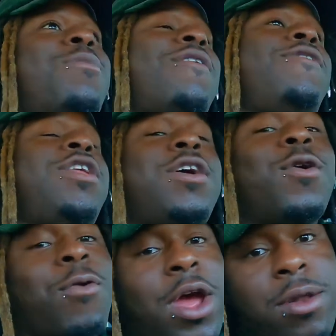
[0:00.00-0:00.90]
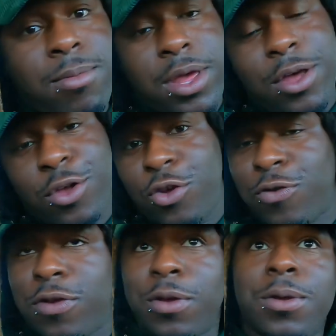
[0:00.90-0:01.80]
my video randomly on
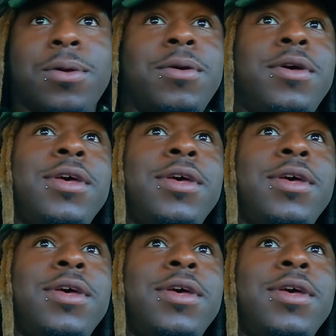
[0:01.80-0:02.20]
YouTube,